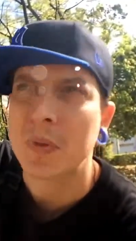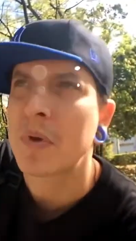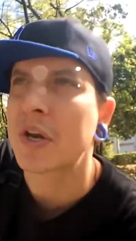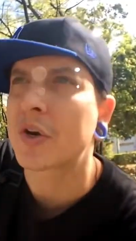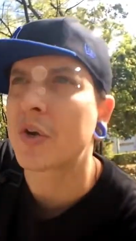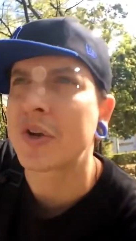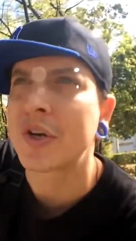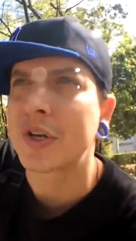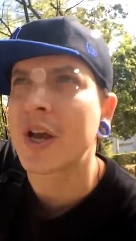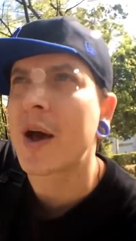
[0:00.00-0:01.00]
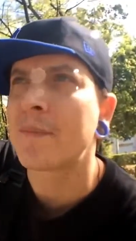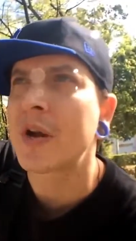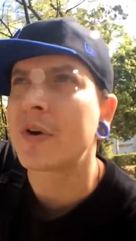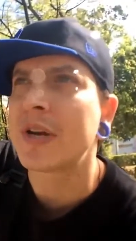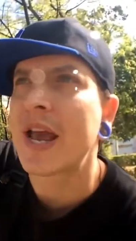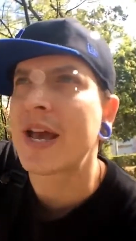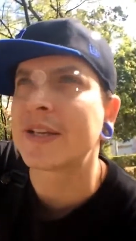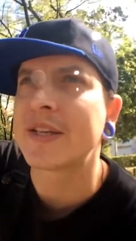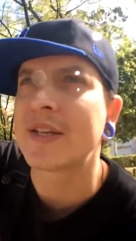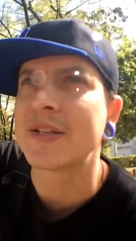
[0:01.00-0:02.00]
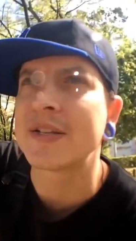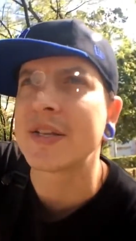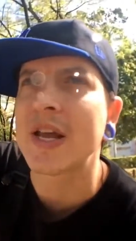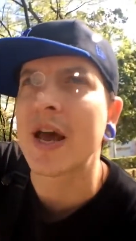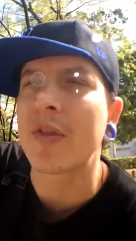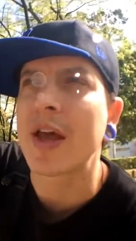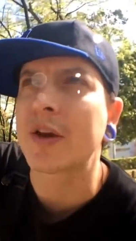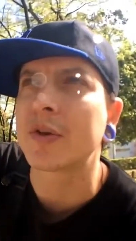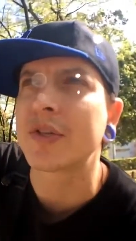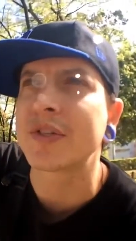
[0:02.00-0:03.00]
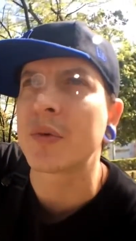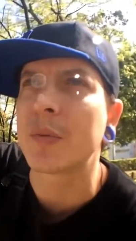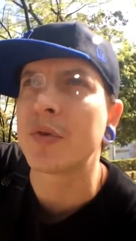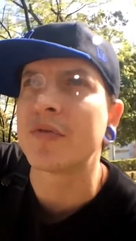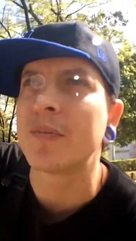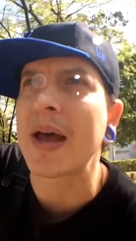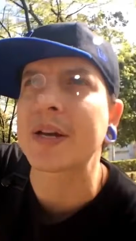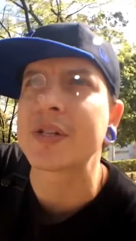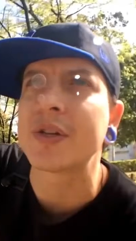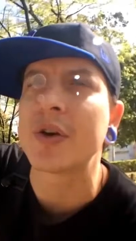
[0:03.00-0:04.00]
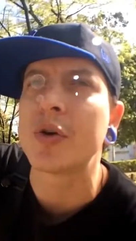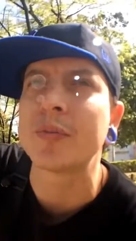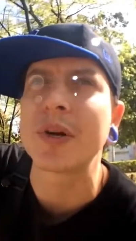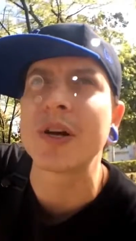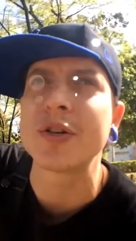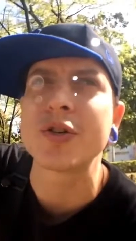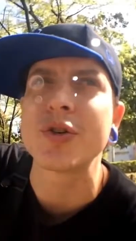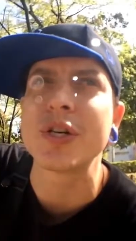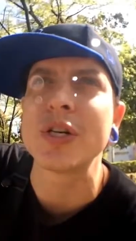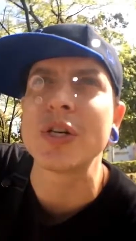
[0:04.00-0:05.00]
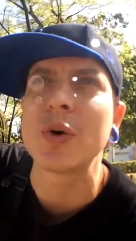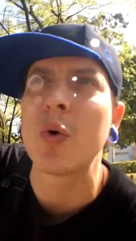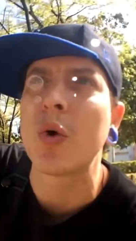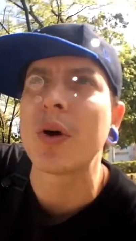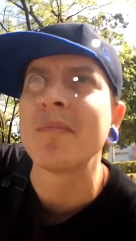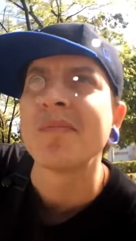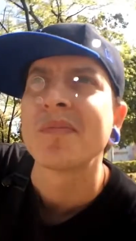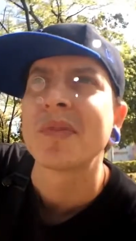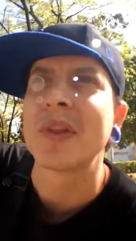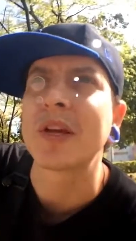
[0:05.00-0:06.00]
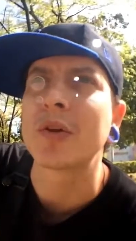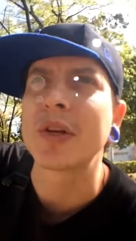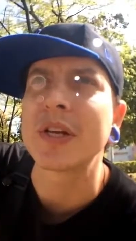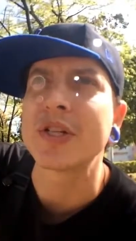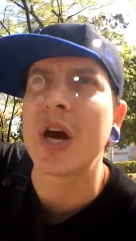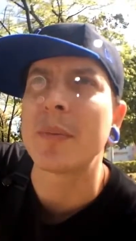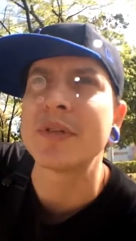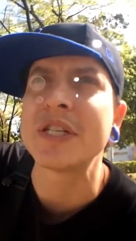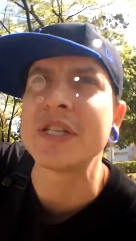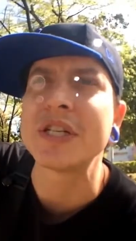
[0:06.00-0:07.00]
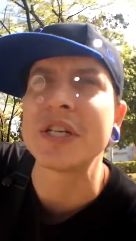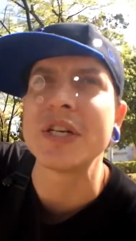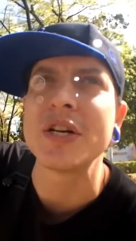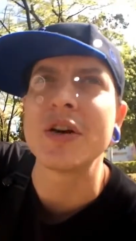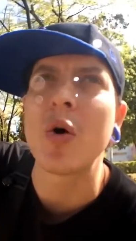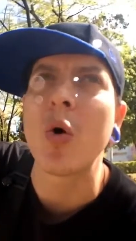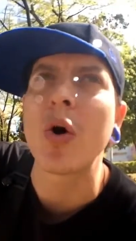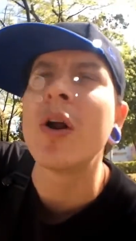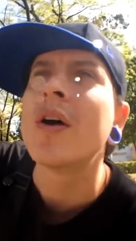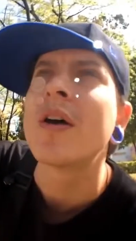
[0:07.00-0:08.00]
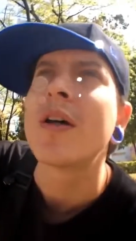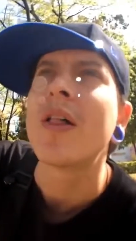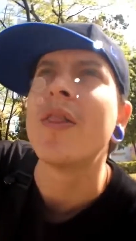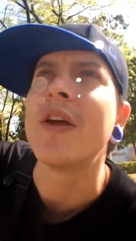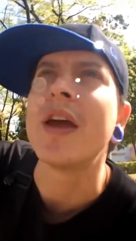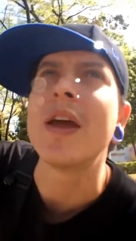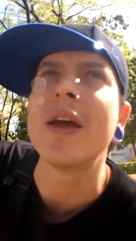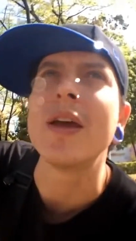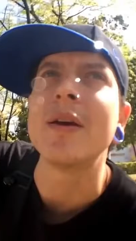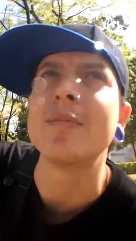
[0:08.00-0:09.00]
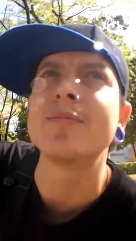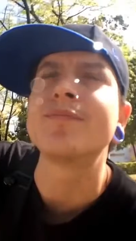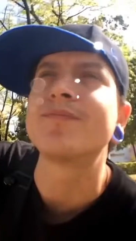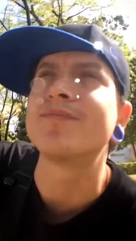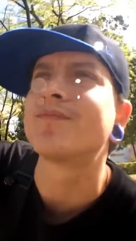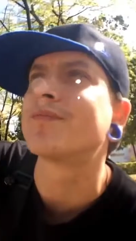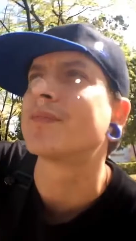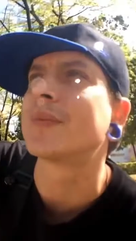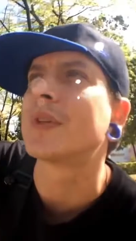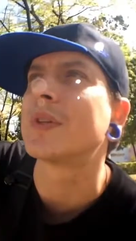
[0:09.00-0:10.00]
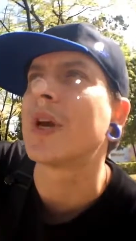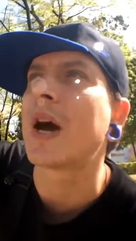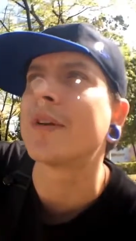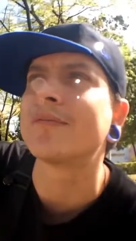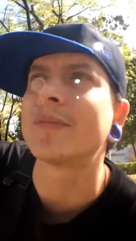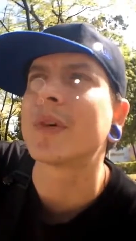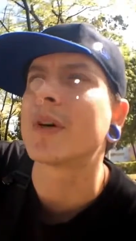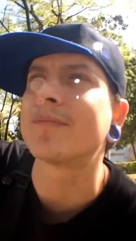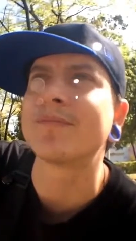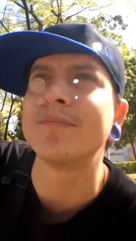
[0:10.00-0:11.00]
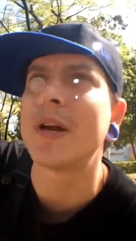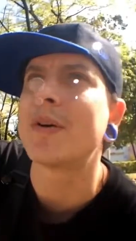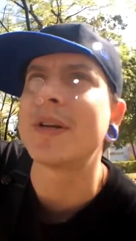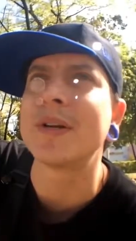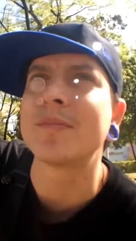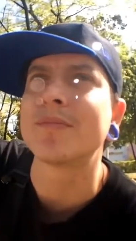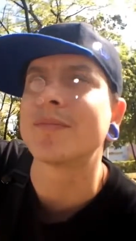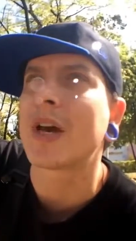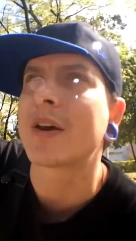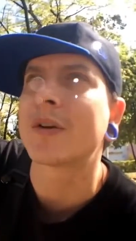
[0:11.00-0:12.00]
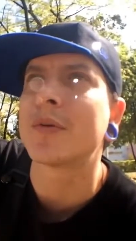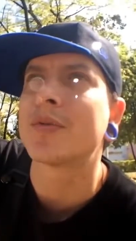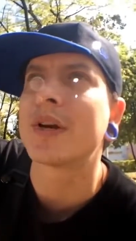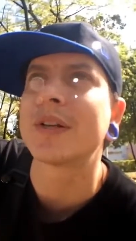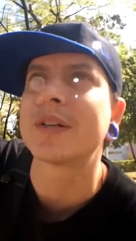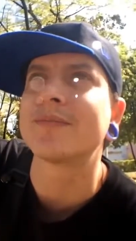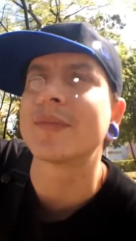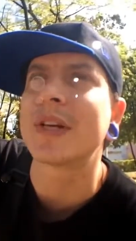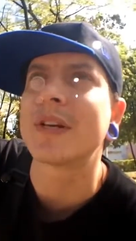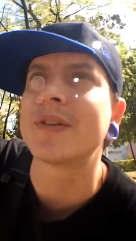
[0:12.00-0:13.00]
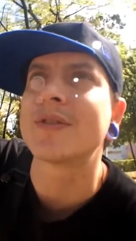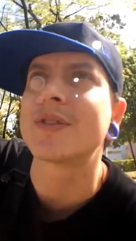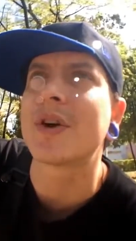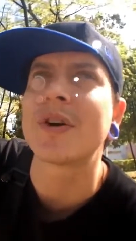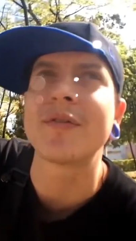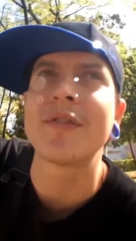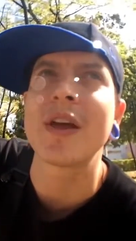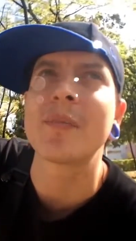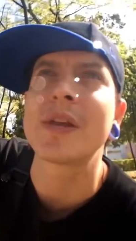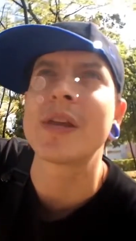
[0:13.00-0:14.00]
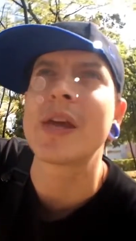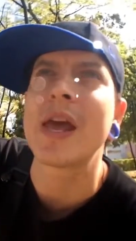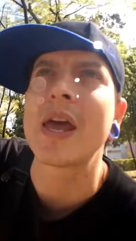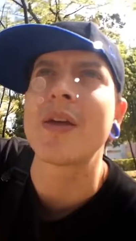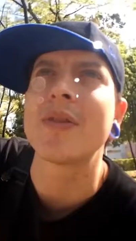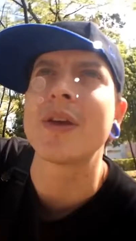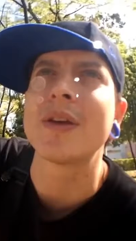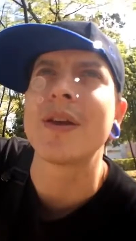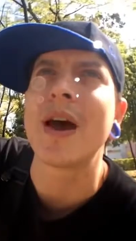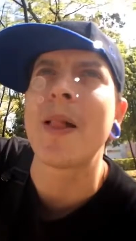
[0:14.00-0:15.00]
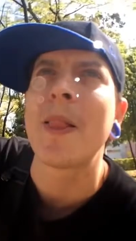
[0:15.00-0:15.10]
met a girl here, got married, had kids, and now that girl doesn't want to move back to their home country, or they can only get a job teaching here, or they got married and got a girl pregnant and started a family and then